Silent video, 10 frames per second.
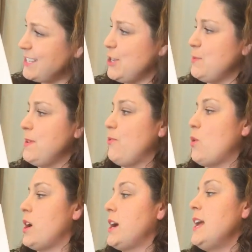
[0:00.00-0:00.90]
you
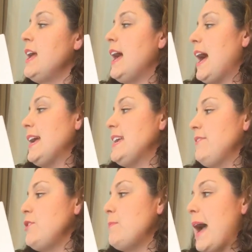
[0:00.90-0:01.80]
before I
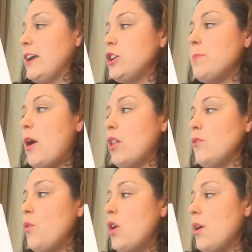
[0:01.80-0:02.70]
give you back your ball
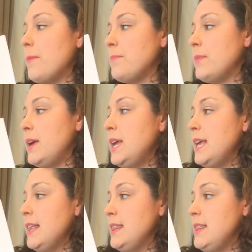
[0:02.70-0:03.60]
of wool.
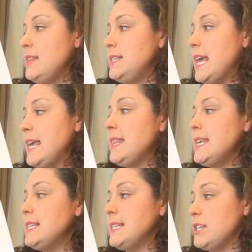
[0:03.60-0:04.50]
Take
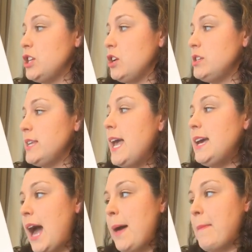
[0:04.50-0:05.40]
these scissors
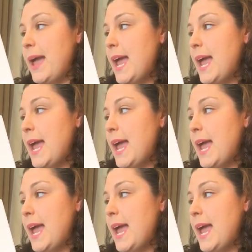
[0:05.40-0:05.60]
and cut my